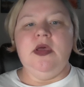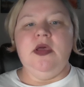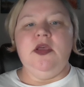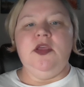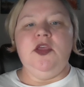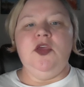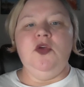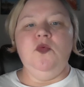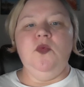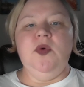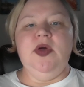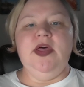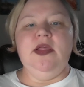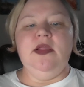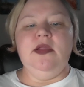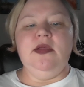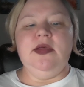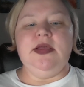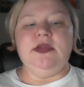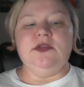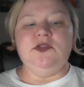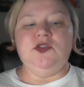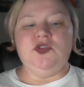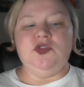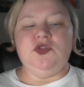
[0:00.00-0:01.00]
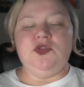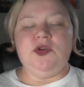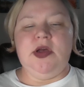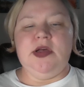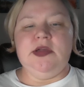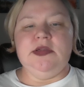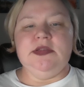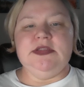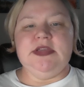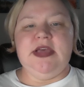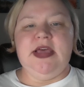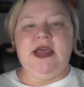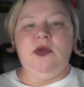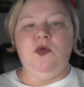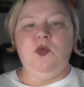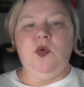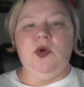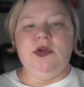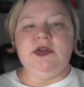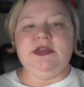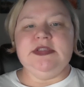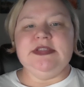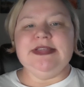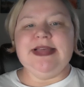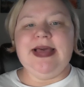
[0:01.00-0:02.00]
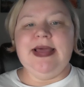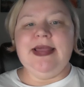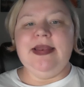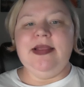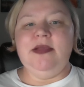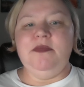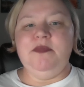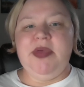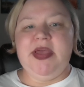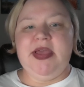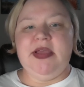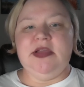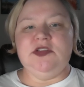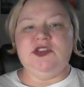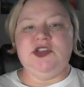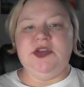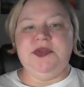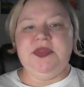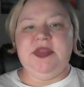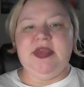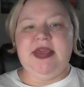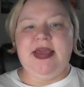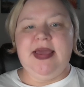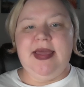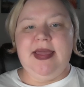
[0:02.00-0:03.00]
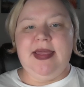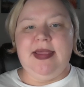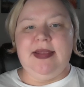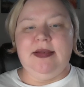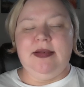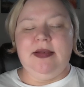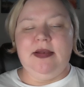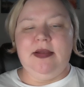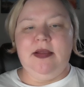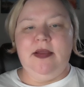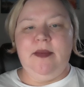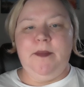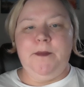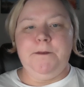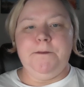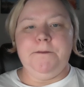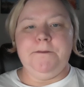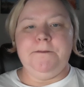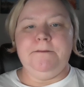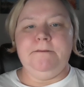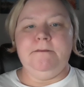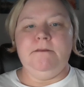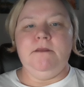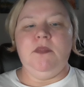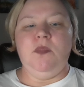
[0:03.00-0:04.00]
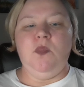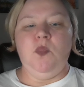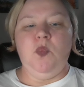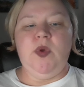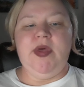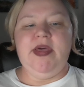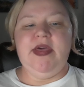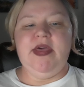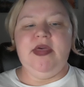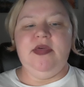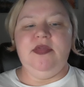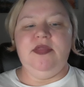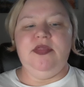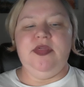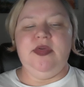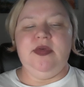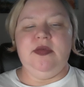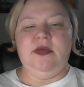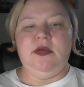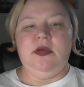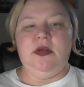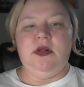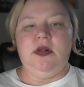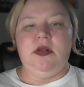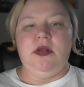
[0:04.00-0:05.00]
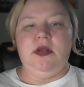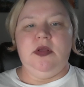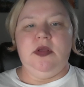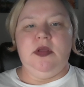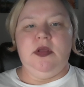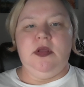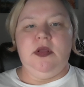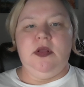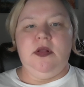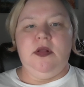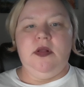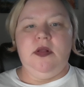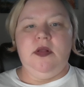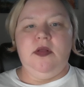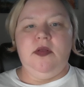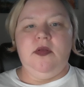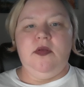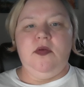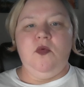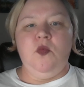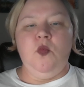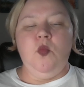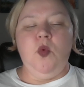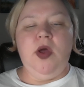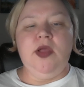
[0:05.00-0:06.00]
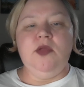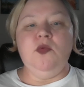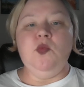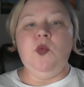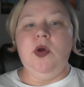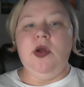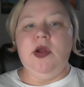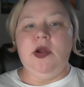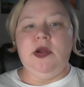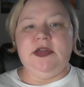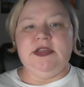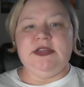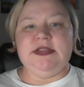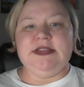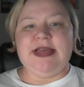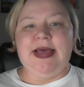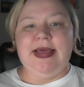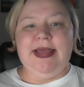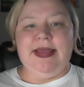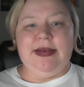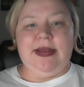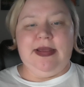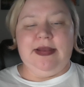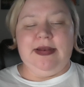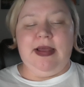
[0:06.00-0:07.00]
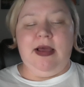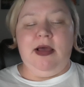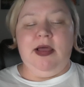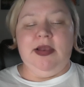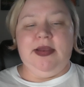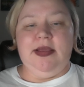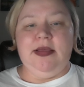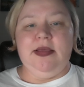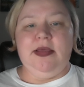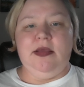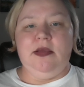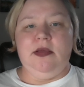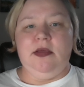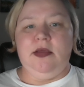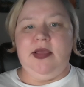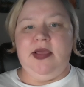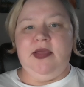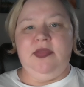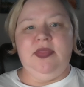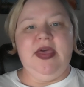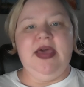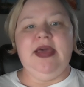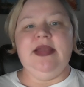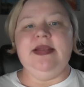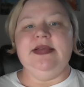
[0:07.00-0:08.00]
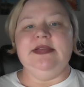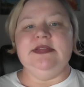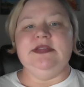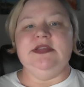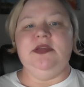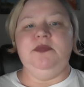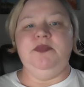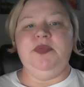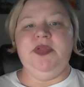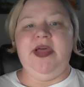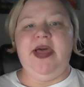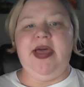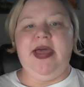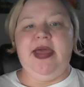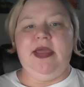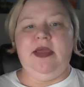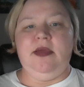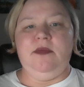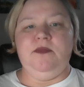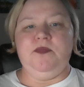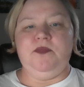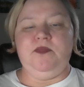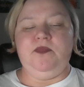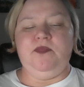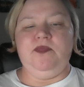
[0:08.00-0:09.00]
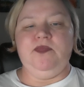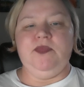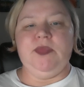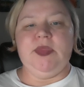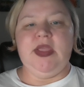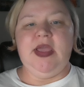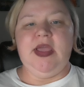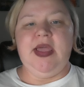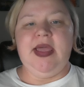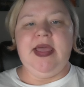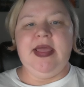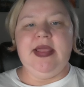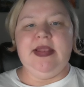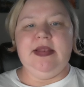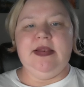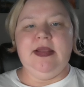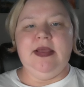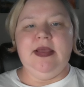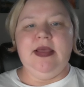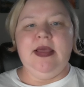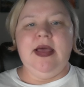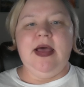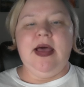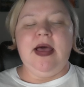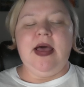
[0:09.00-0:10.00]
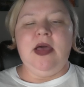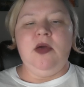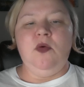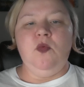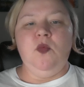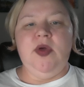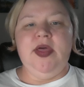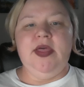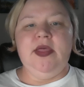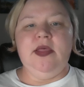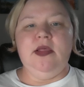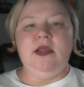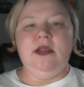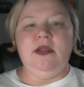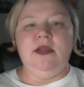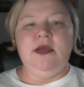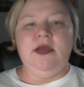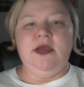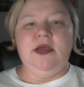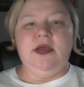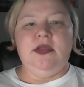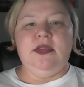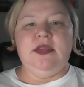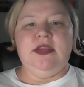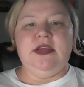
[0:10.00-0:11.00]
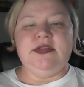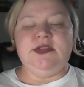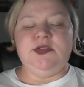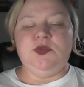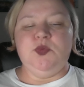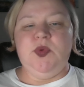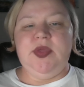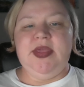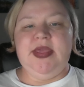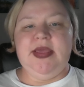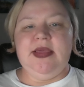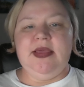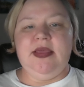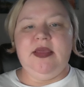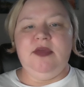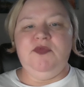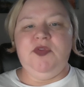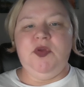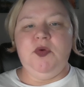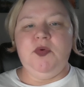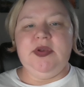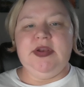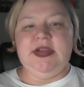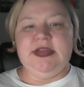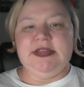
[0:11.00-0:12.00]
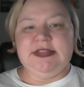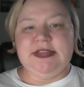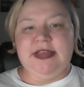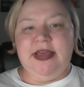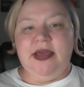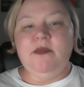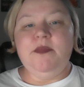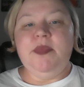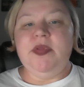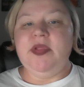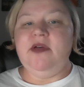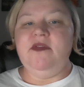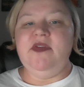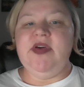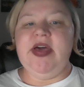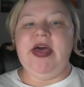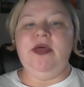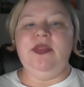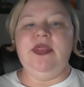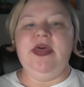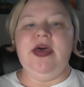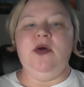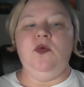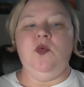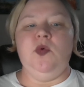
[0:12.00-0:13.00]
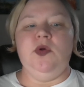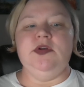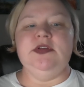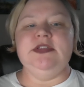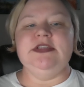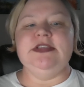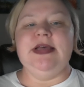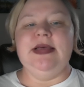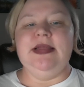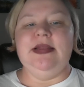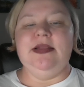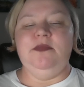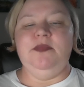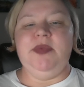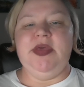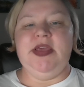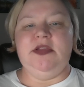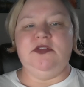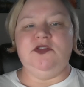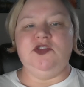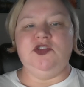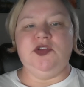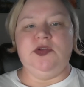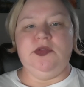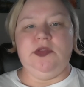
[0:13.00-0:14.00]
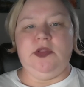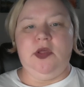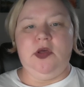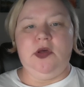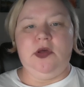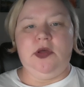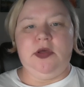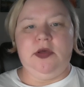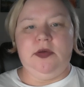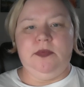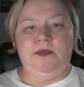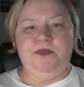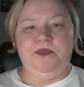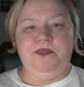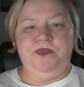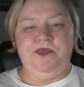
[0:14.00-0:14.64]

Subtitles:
You will construct a works cited page at the end with one work cited on it, and that is the play. And I will this week give you an example of how that works cited page should look.